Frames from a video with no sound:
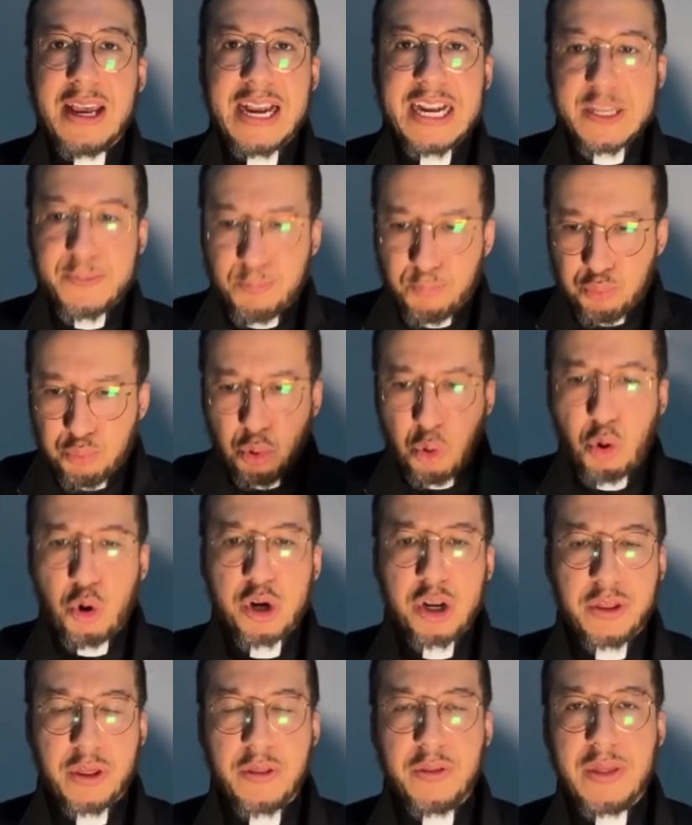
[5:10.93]
It's
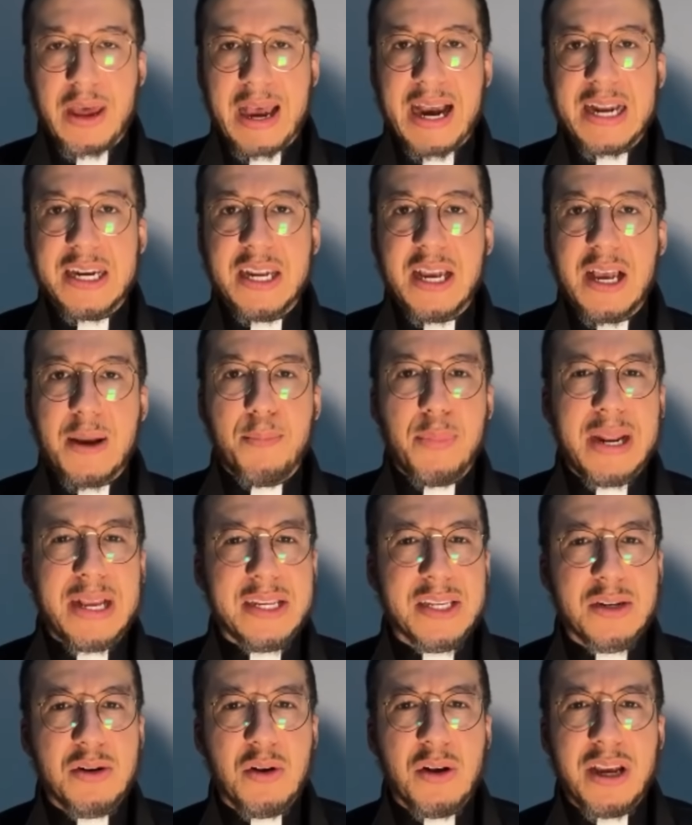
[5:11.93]
broader than that, but
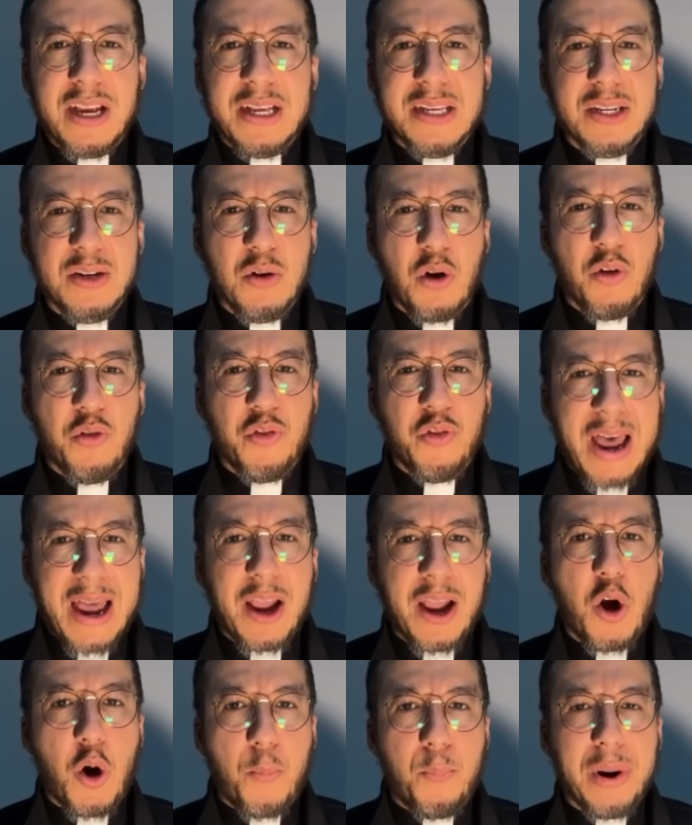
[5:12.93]
it's not
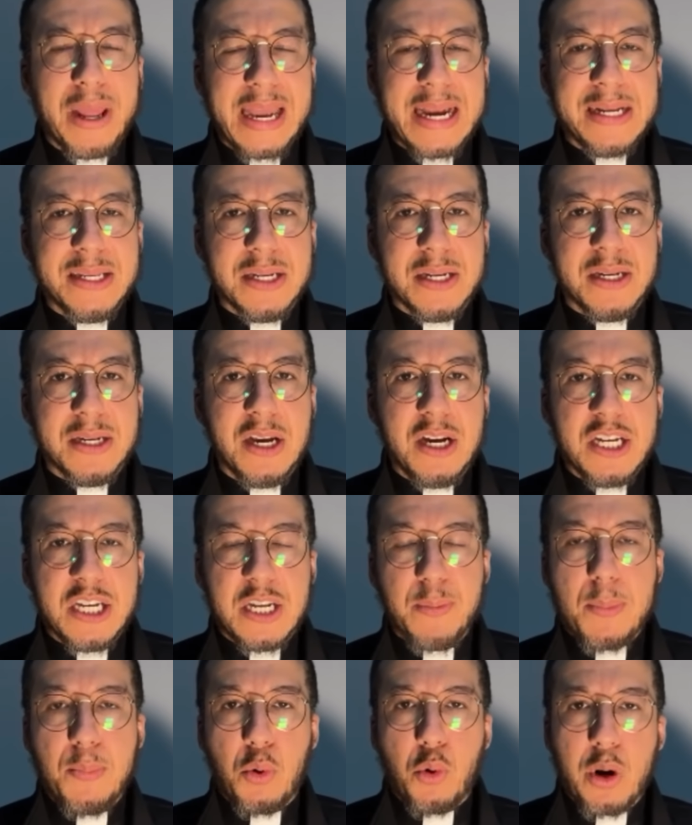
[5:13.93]
that complicated.
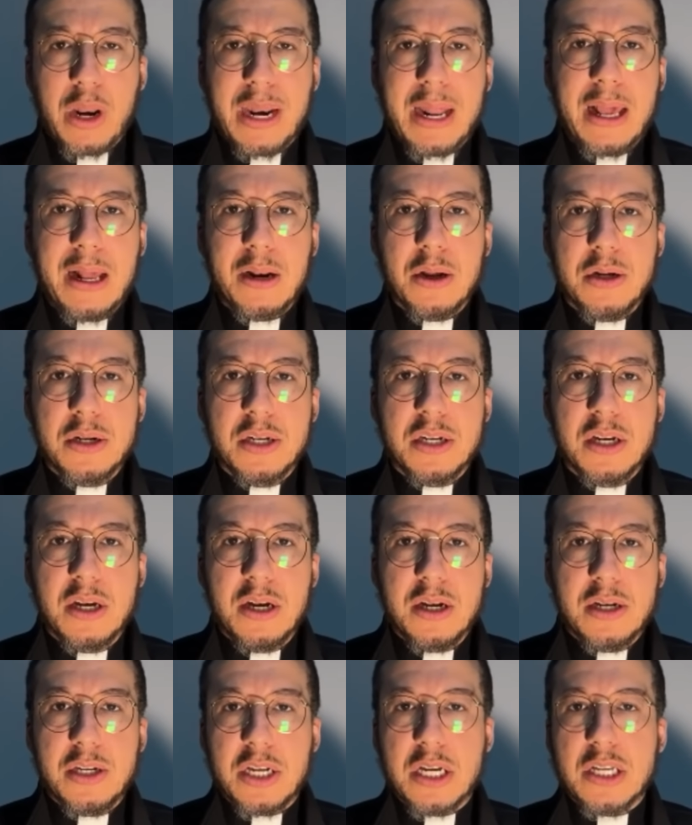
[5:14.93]
To be born in England
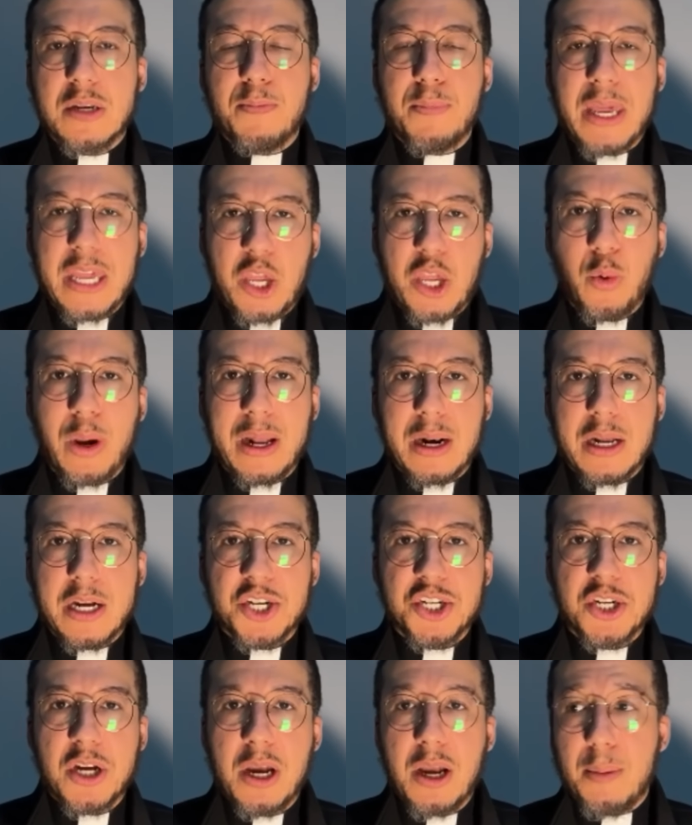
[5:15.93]
doesn't make you
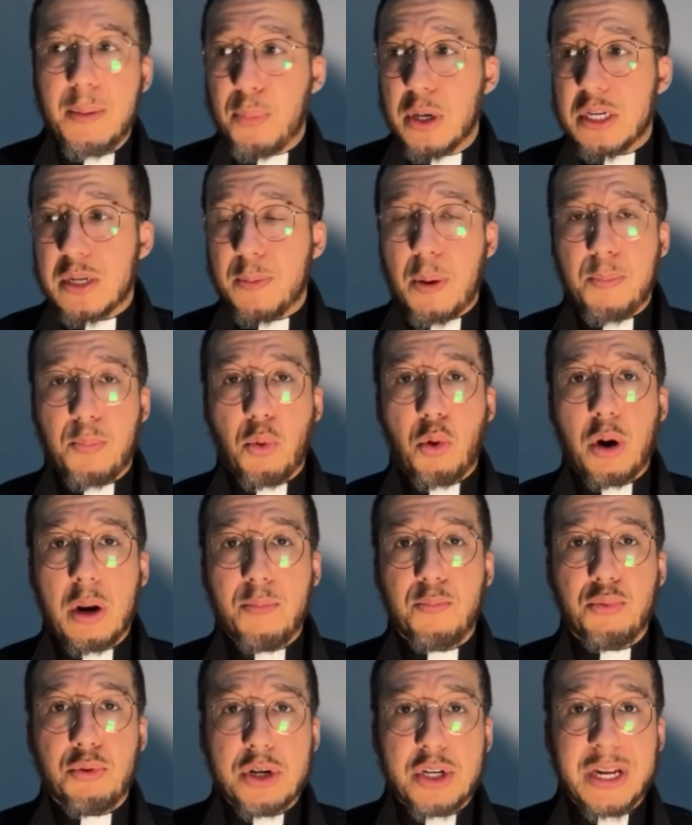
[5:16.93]
English, but to be born
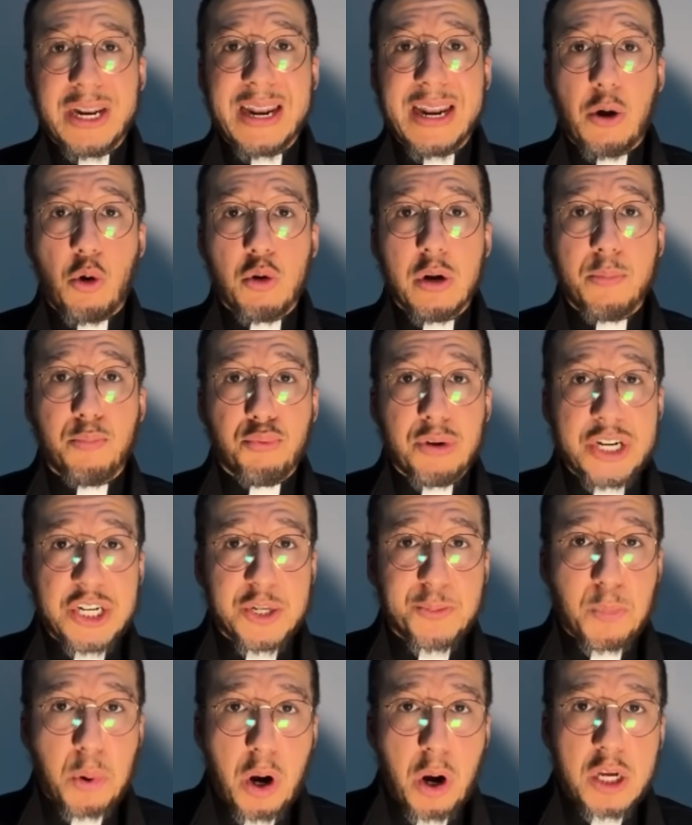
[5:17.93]
in Britain and hold a
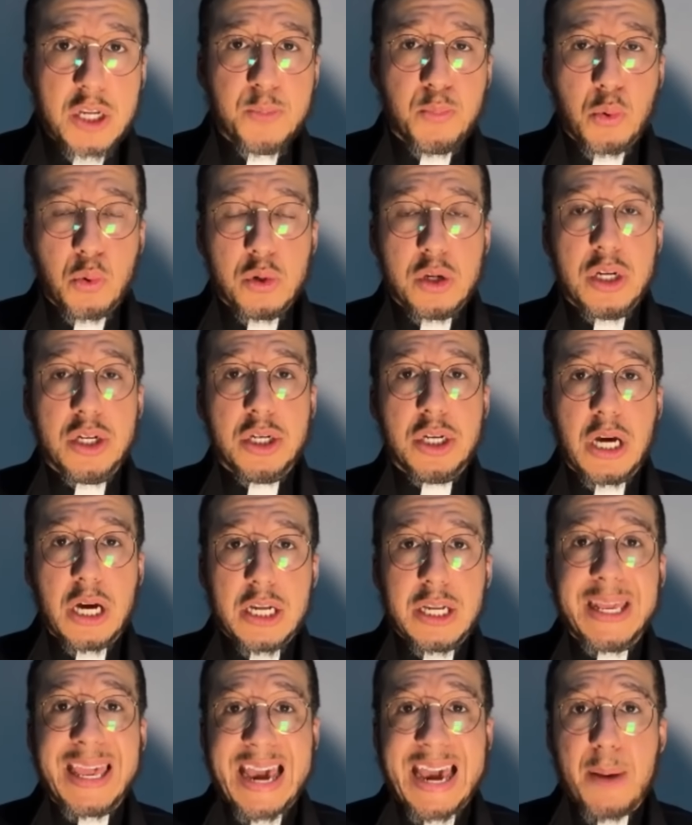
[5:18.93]
British passport
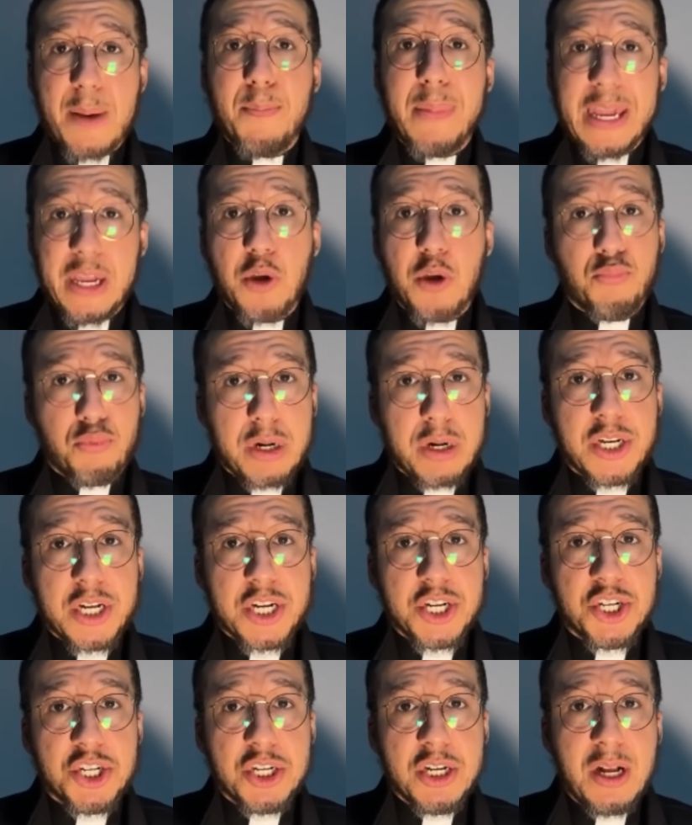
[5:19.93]
can make you
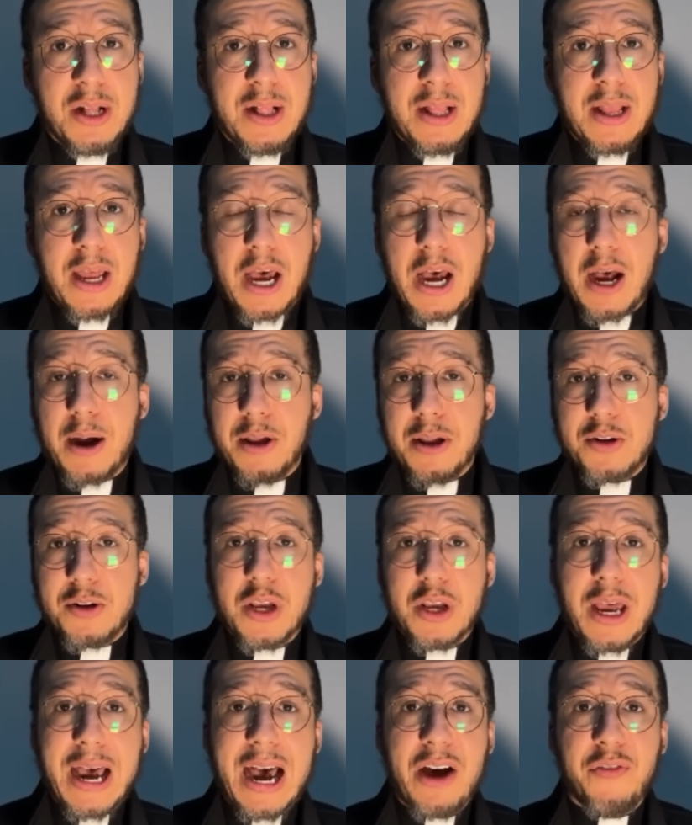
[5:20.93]
British.
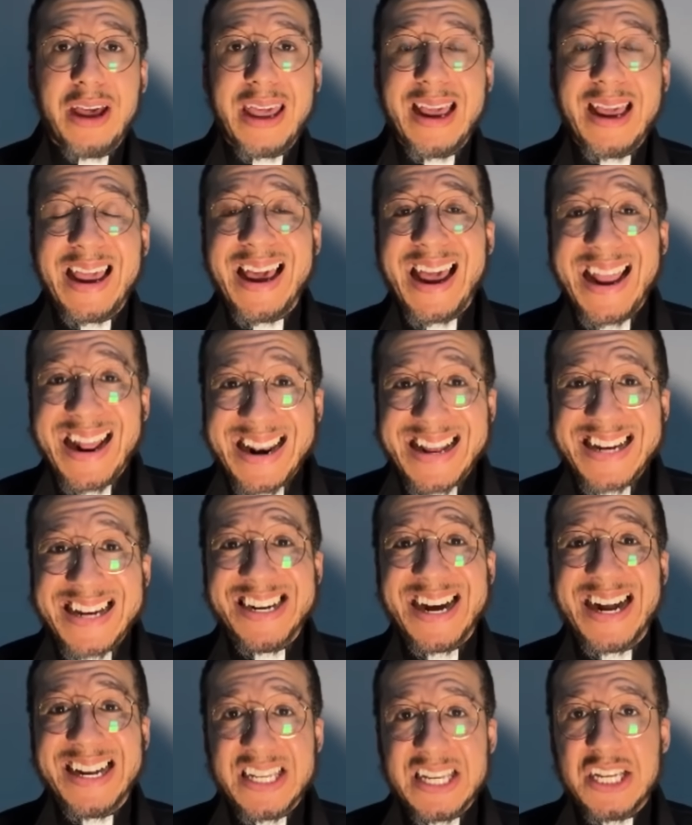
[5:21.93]
To have
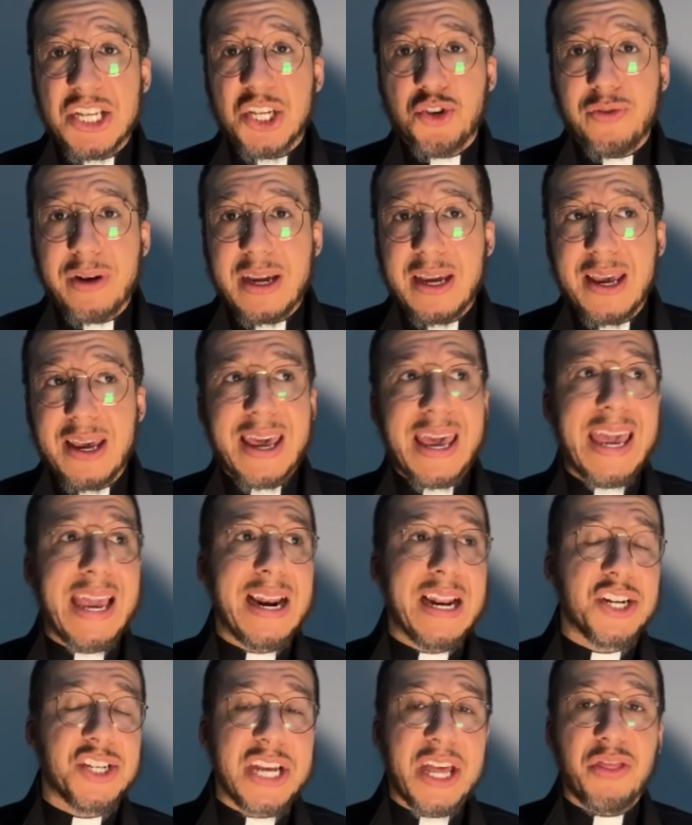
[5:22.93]
English ancestry,
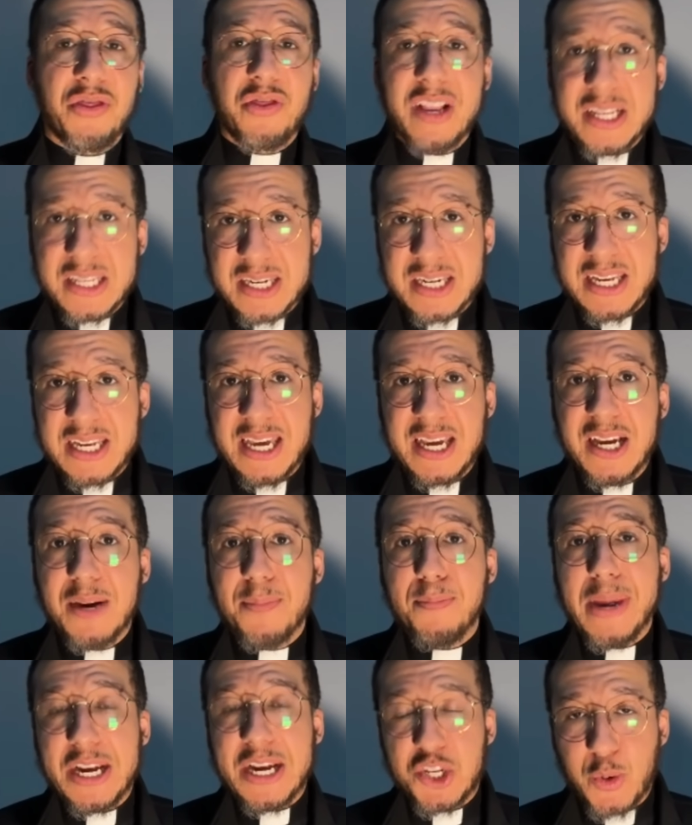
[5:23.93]
English ethnicity
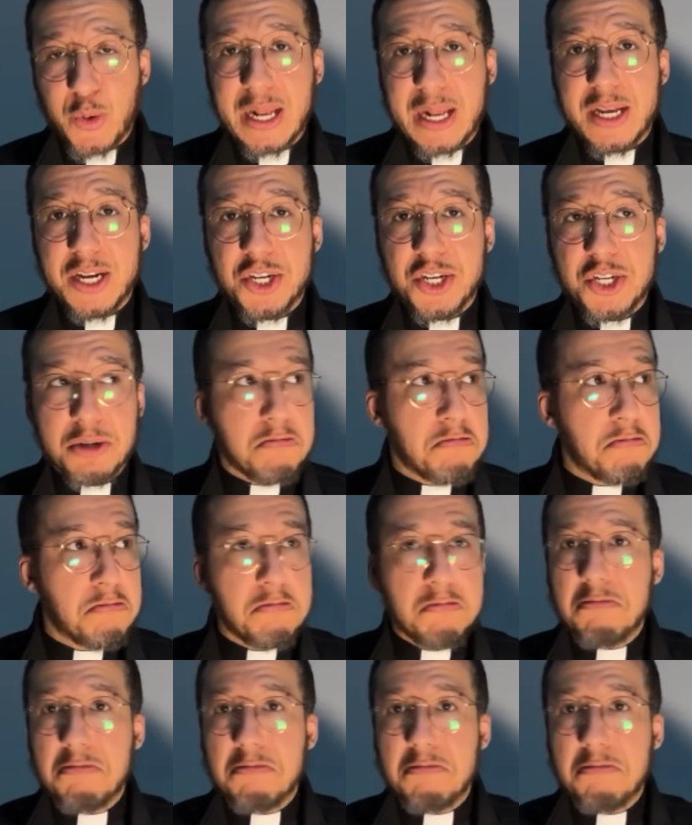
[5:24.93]
makes you English.